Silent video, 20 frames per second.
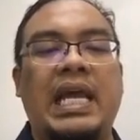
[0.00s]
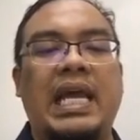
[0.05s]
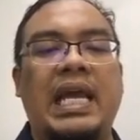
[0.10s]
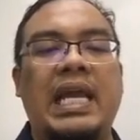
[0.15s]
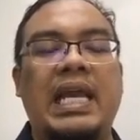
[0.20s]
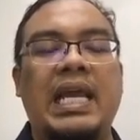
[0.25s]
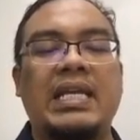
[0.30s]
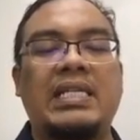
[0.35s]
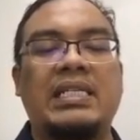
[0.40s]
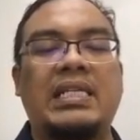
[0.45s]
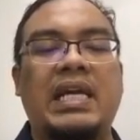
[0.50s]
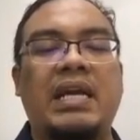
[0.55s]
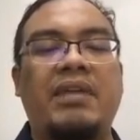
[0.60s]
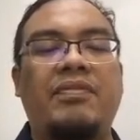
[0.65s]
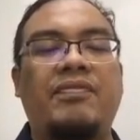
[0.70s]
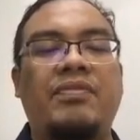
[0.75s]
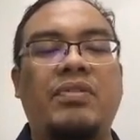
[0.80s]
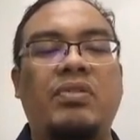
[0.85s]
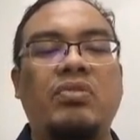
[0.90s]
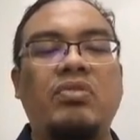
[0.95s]
Alex
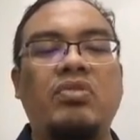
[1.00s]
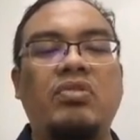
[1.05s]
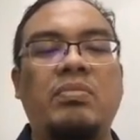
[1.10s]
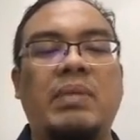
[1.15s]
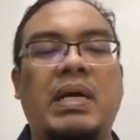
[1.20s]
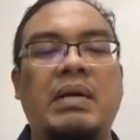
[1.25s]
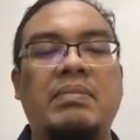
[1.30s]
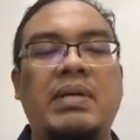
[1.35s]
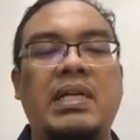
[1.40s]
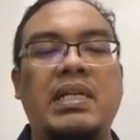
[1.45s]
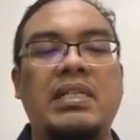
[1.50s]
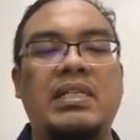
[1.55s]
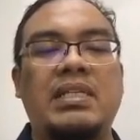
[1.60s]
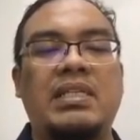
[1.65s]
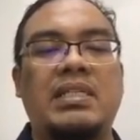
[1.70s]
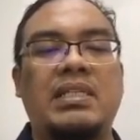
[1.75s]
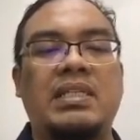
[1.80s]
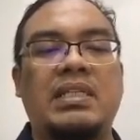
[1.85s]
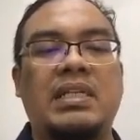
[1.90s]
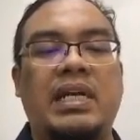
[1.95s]
have 2
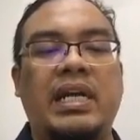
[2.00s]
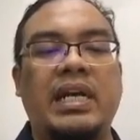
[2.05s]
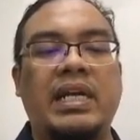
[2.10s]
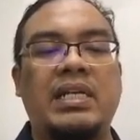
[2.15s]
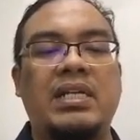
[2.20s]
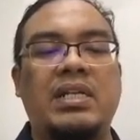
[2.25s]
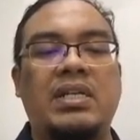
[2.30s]
marbles, right?